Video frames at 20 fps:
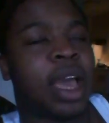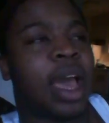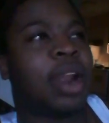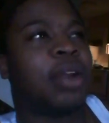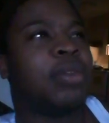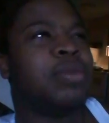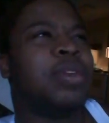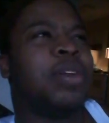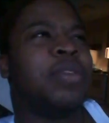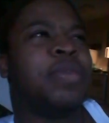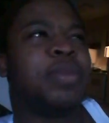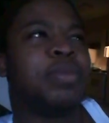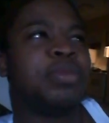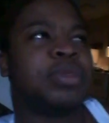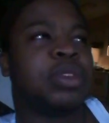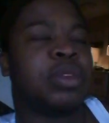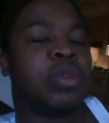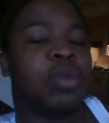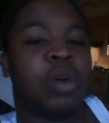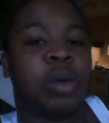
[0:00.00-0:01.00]
I don't know if it was
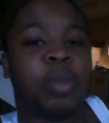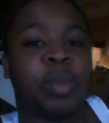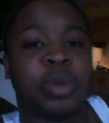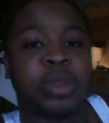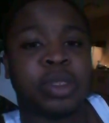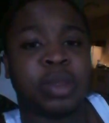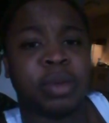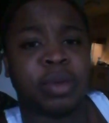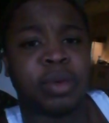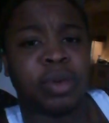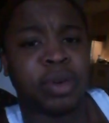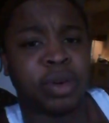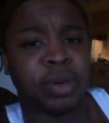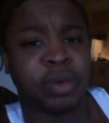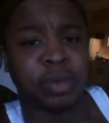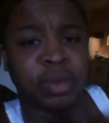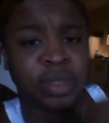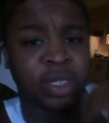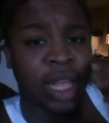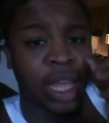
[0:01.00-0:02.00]
the hormones or
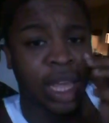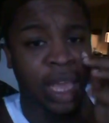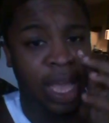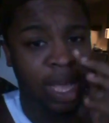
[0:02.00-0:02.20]
it was like